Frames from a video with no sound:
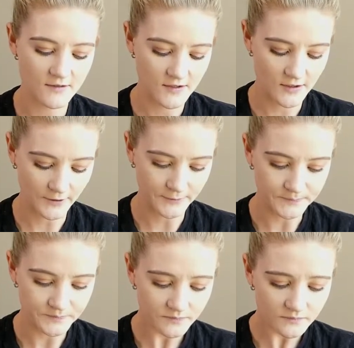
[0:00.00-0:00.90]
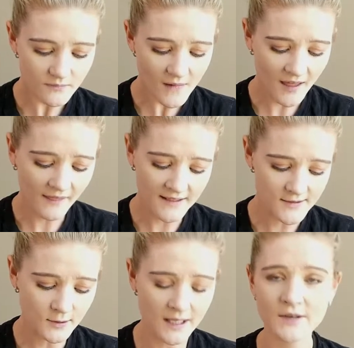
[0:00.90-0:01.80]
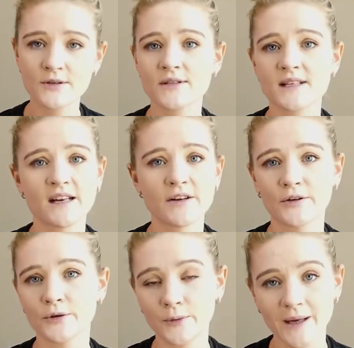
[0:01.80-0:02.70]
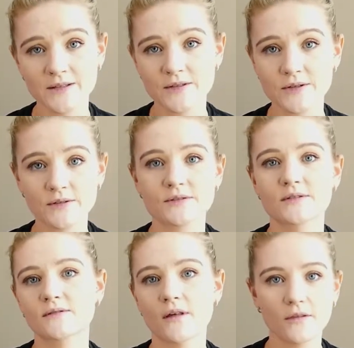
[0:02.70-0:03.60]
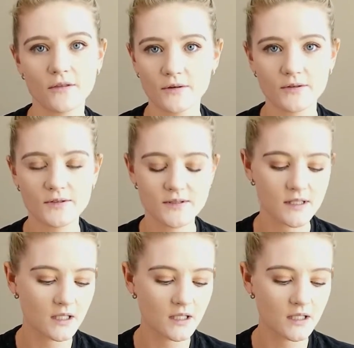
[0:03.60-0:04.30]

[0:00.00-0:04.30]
So that's all I use, and I don't always use those,